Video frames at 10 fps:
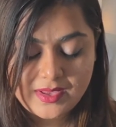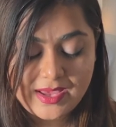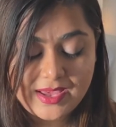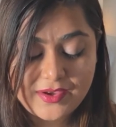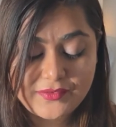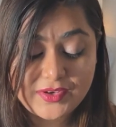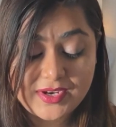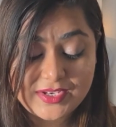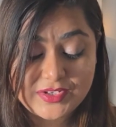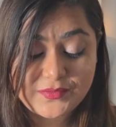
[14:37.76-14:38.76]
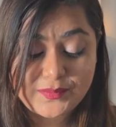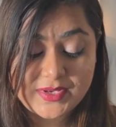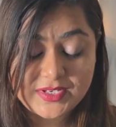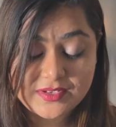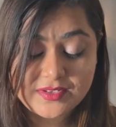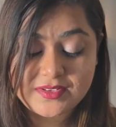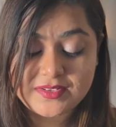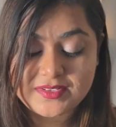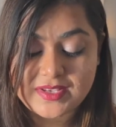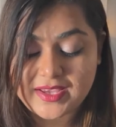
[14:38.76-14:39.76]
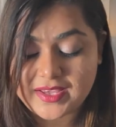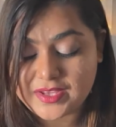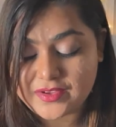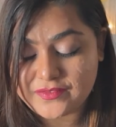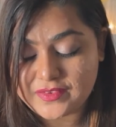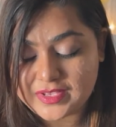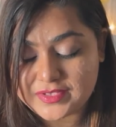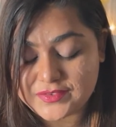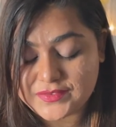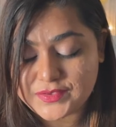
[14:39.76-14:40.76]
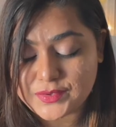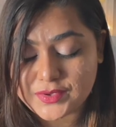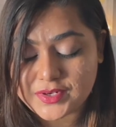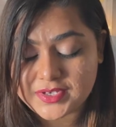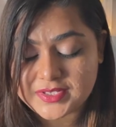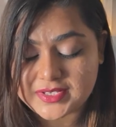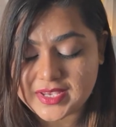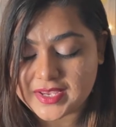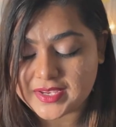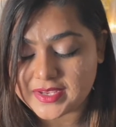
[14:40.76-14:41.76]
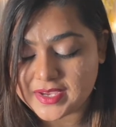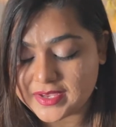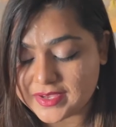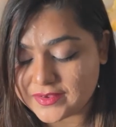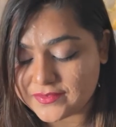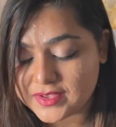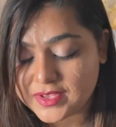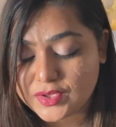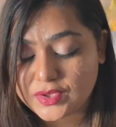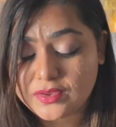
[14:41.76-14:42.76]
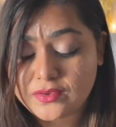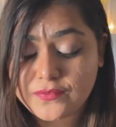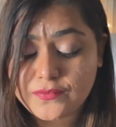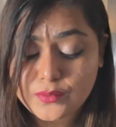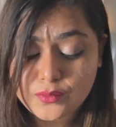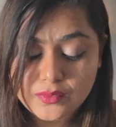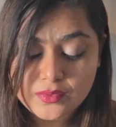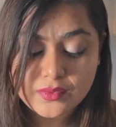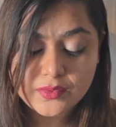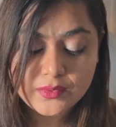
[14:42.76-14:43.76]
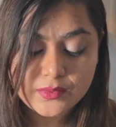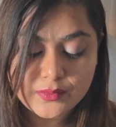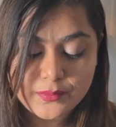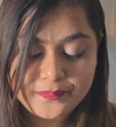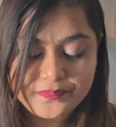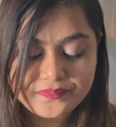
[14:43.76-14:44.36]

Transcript: I have the Knight of Pentacles, I have Ace of Swords, and I have the Fool. Oh,